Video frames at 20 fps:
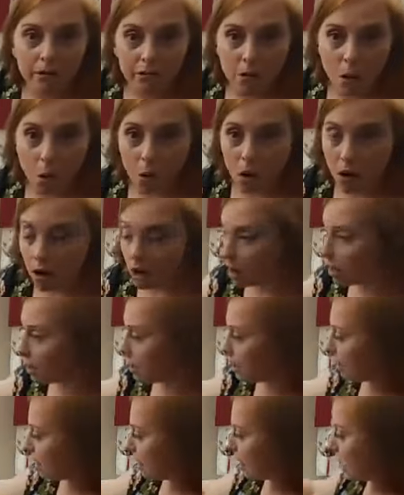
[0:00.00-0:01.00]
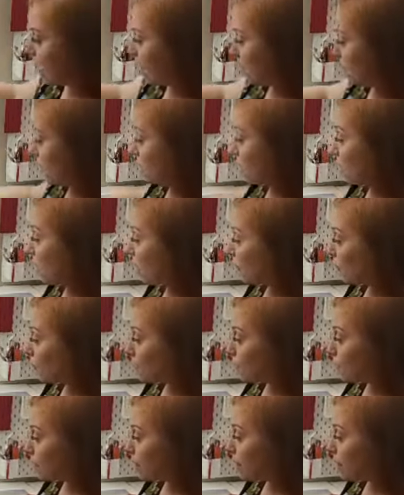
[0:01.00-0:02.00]
um, you've unloaded the mat,
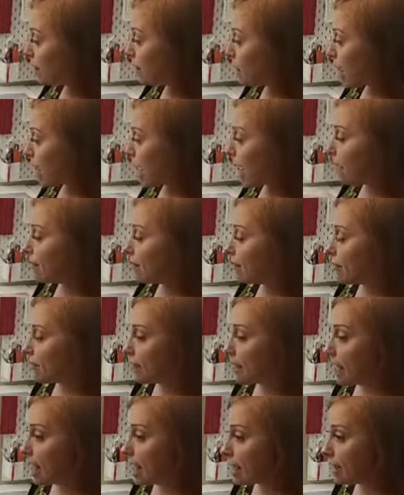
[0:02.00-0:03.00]
then, um,